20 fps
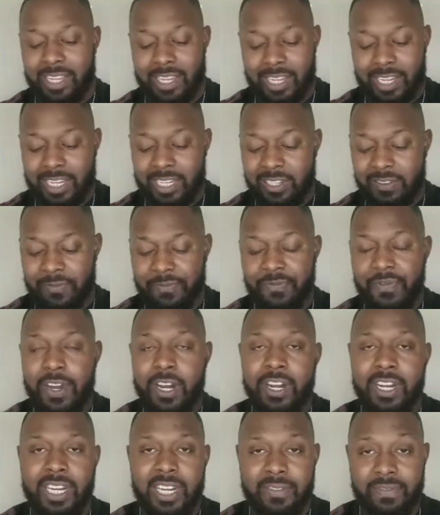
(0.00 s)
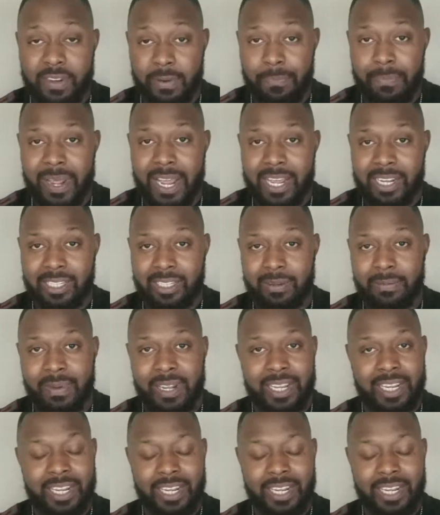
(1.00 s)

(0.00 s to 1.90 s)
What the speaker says: he's a very gifted passer, man.